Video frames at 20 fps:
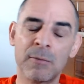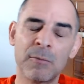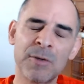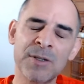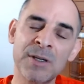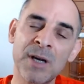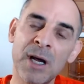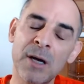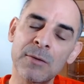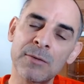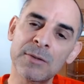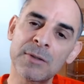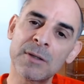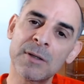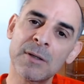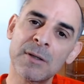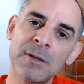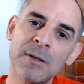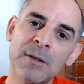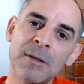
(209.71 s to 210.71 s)
was round
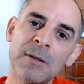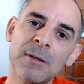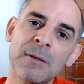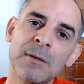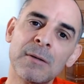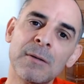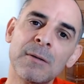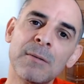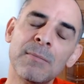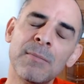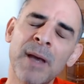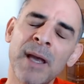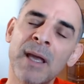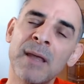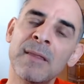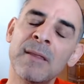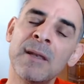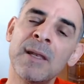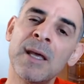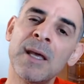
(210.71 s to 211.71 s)
back in
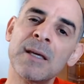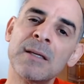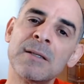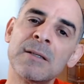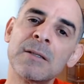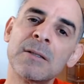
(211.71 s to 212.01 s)
the days.